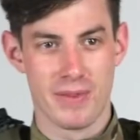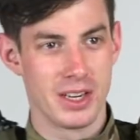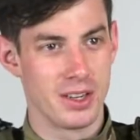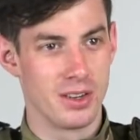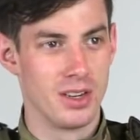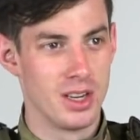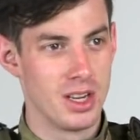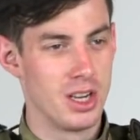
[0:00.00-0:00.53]
when
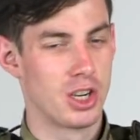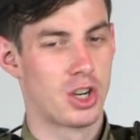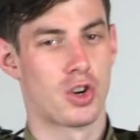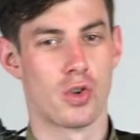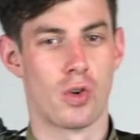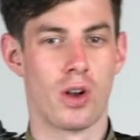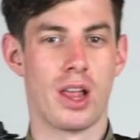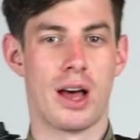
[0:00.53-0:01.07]
you
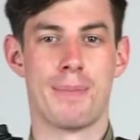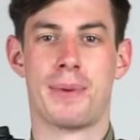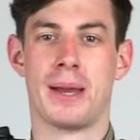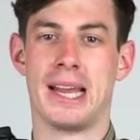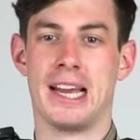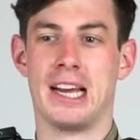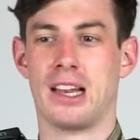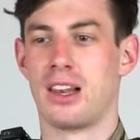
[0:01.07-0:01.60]
crawl
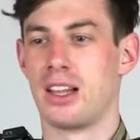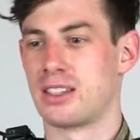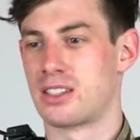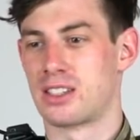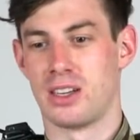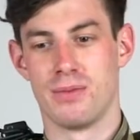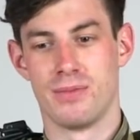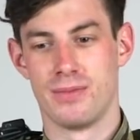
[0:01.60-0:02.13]
uphill at
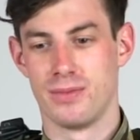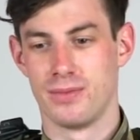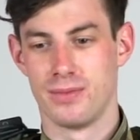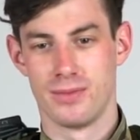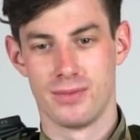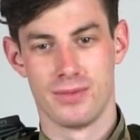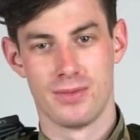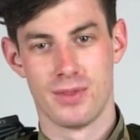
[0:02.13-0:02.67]
some
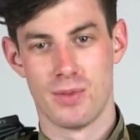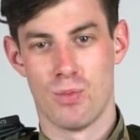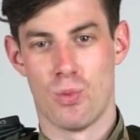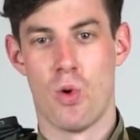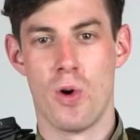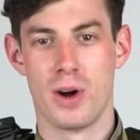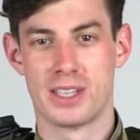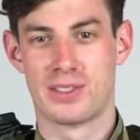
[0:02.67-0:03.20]

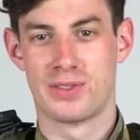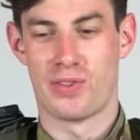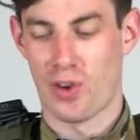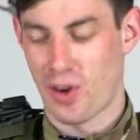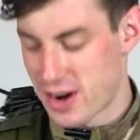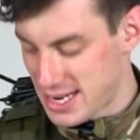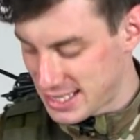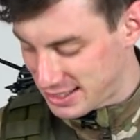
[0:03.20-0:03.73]
moist
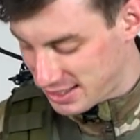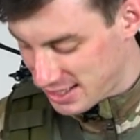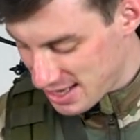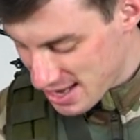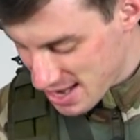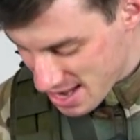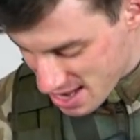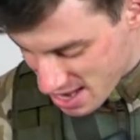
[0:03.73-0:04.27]
forest.
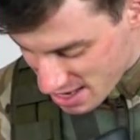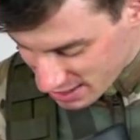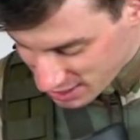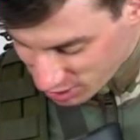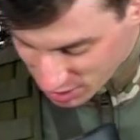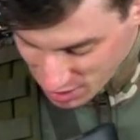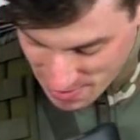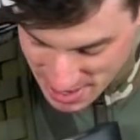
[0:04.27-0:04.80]
Those are